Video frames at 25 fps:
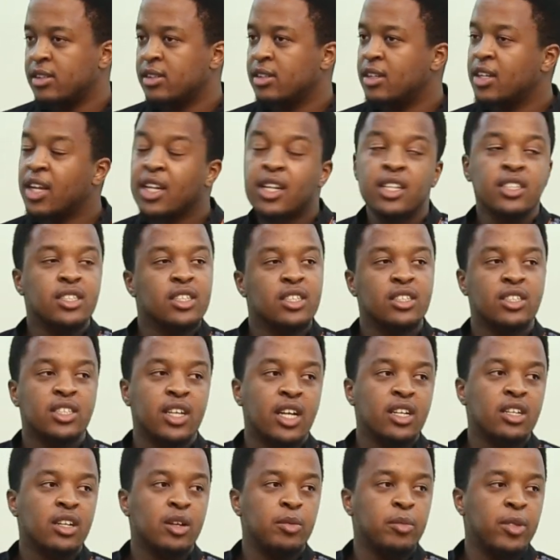Ladies and
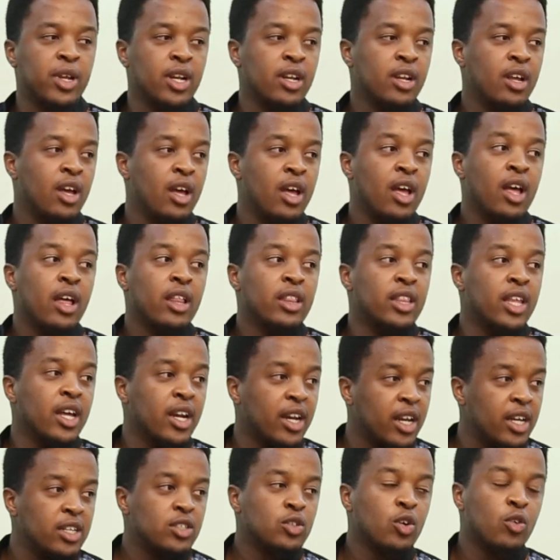gentlemen, the
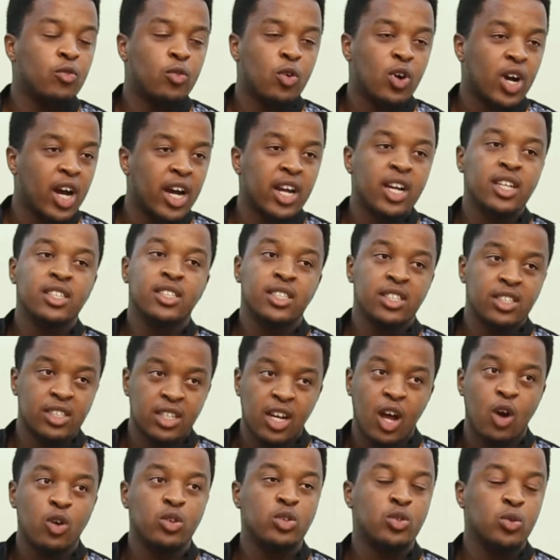rate of occurrence is
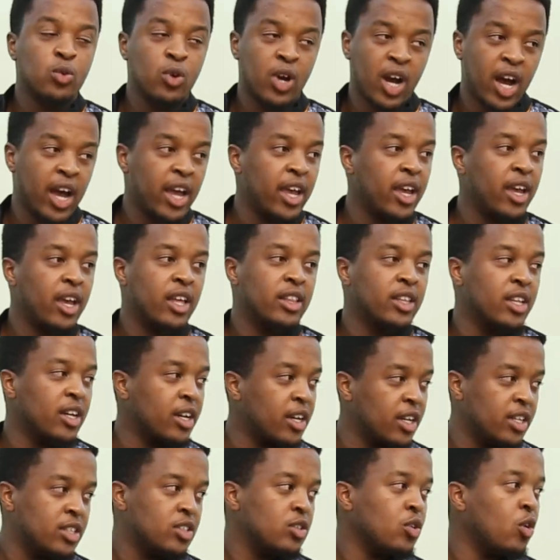now too high and the
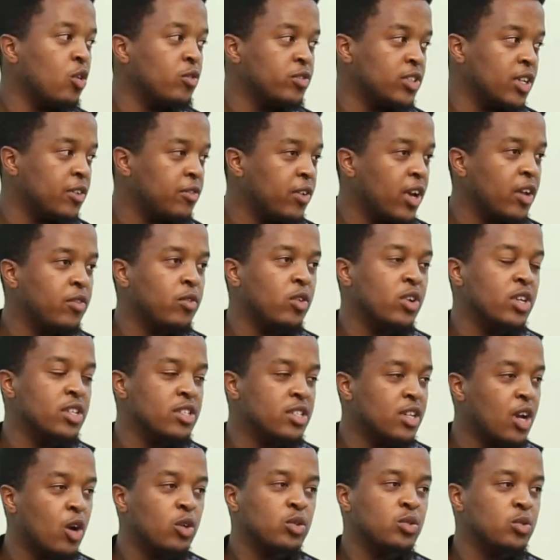rate of survival is
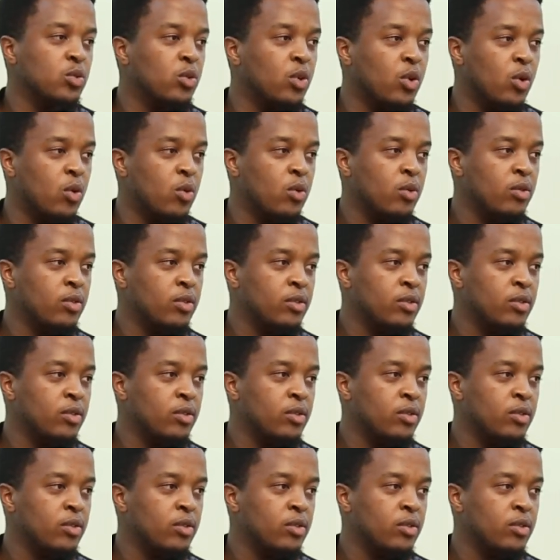now too low.